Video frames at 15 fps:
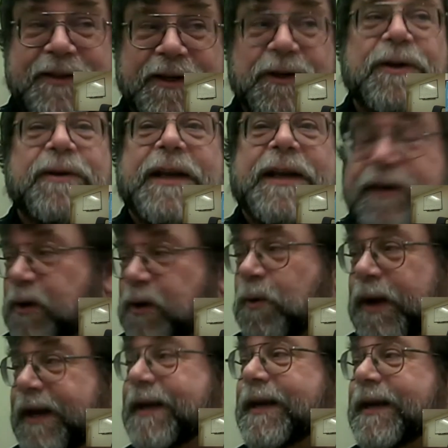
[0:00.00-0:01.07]
So you can go
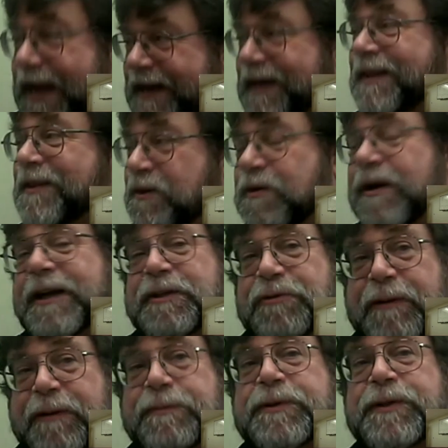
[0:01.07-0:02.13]
in and edit the
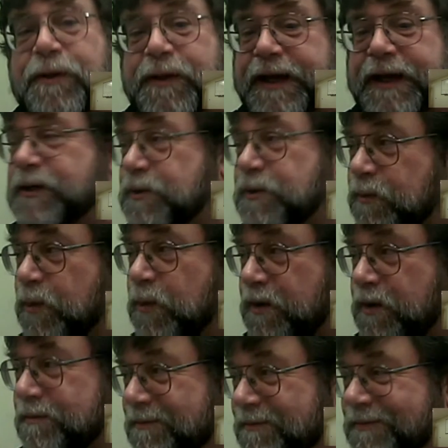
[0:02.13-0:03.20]
transcript so that it's
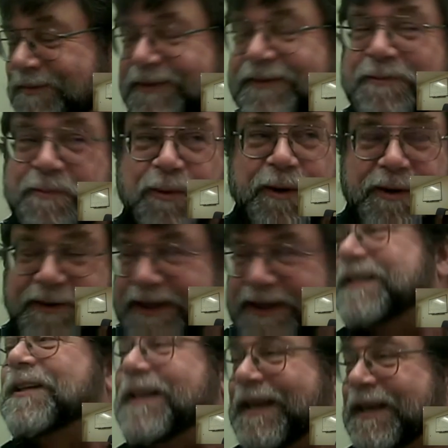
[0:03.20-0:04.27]

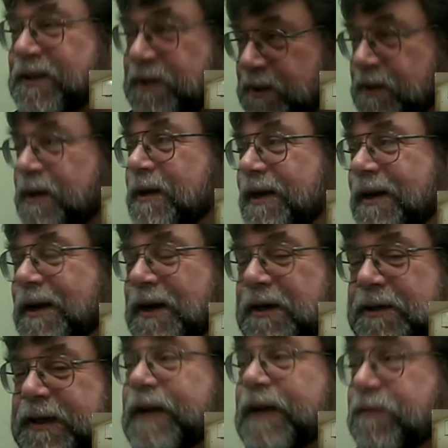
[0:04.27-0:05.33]
it's cleaner
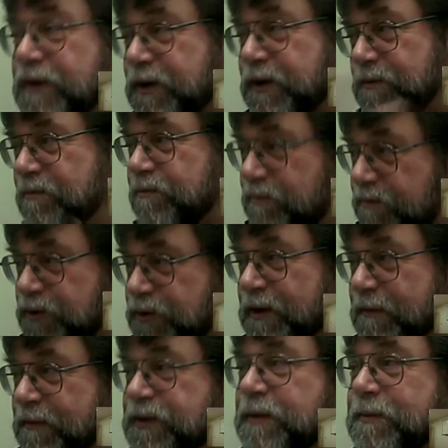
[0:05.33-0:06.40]
if you
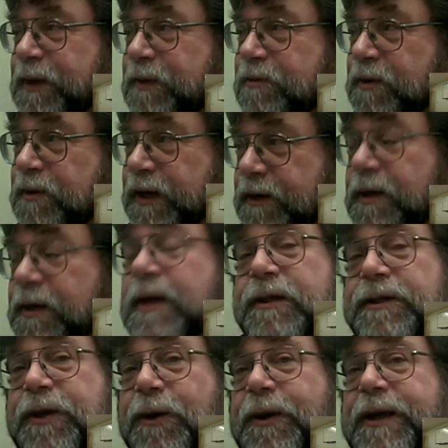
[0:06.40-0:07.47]
stream someone through here.
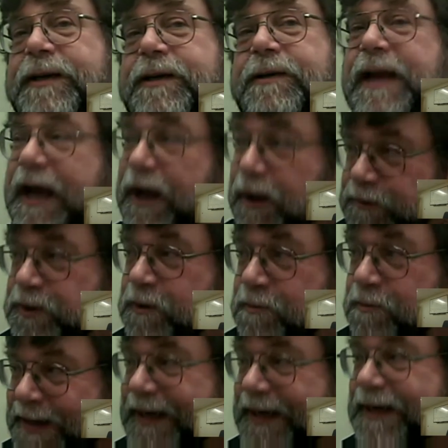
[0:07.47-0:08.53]
So it helps you
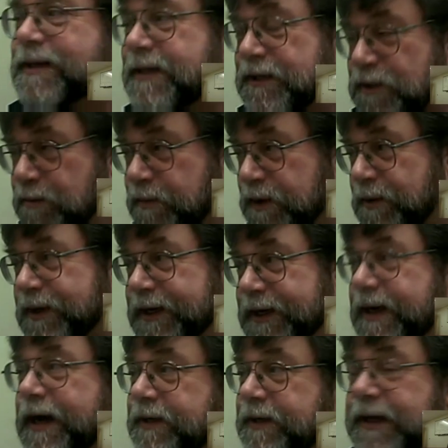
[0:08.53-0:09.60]
meet accessibility
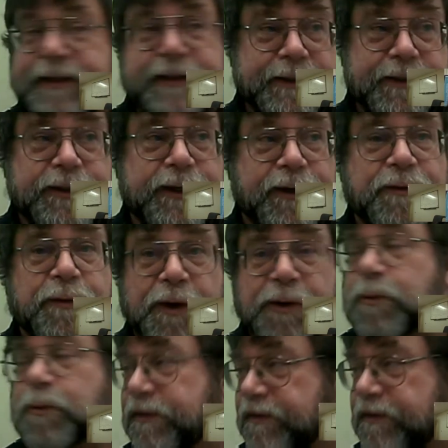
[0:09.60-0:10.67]
guidelines and so
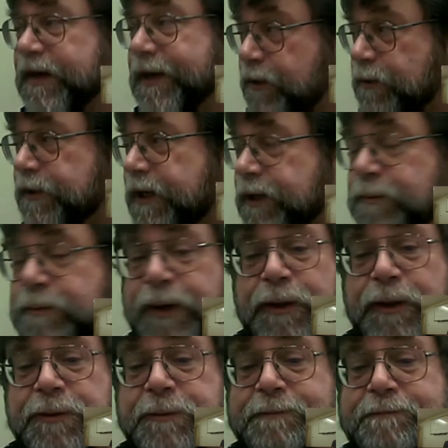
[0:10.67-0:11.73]
forth with videos that you
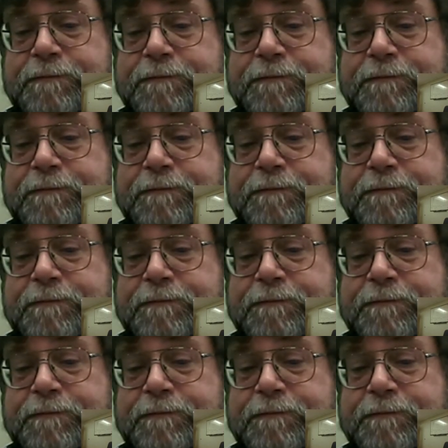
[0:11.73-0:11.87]
post.